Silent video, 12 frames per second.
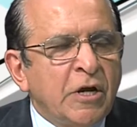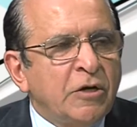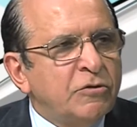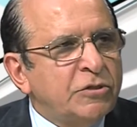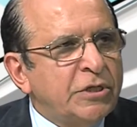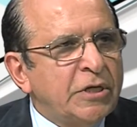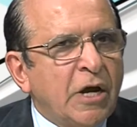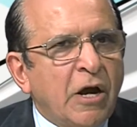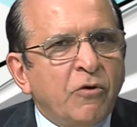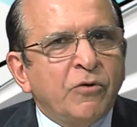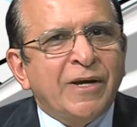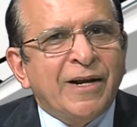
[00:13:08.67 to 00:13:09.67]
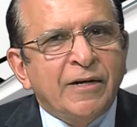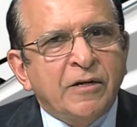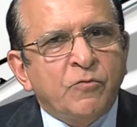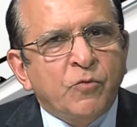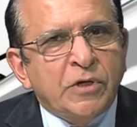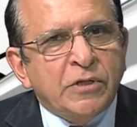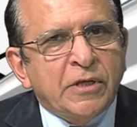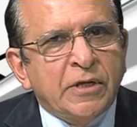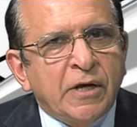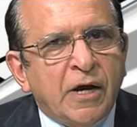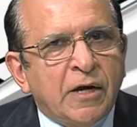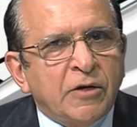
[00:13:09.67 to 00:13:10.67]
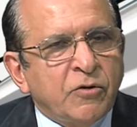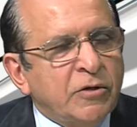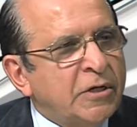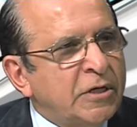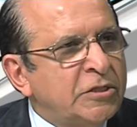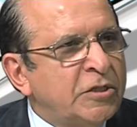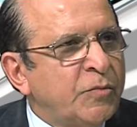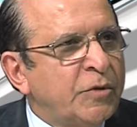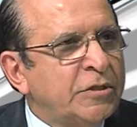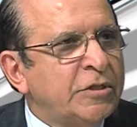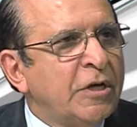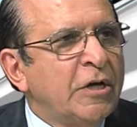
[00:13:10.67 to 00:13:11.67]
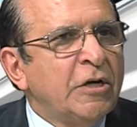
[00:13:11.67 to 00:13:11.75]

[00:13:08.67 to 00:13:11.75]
to see how creditworthy are your customers.